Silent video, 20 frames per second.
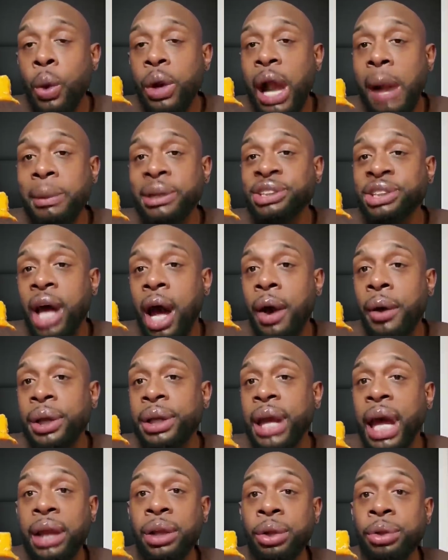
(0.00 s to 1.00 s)
When I be
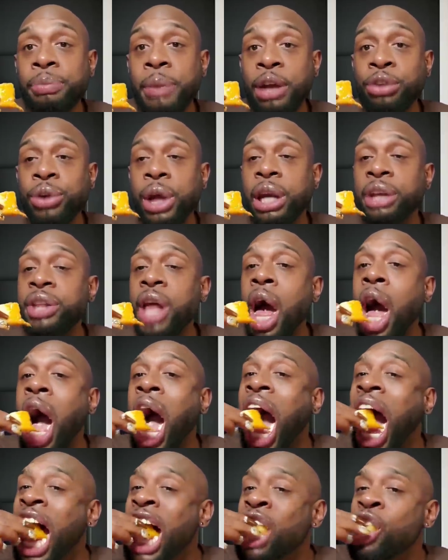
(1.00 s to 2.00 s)
talking, I lose my train of
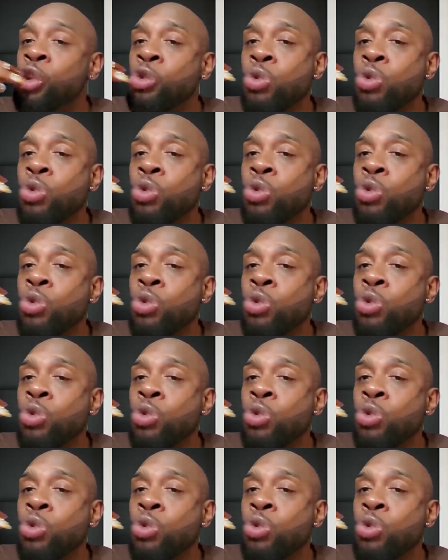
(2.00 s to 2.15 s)
thought.